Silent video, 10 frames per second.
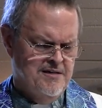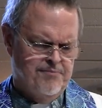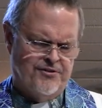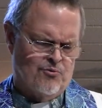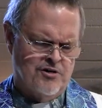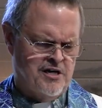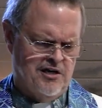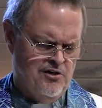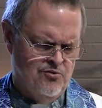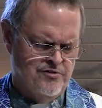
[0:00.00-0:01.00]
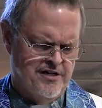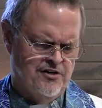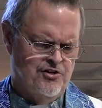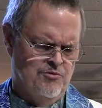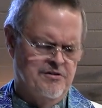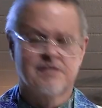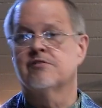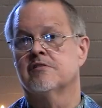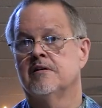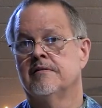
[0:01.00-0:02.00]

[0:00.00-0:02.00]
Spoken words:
but that we're not alone in our humanness.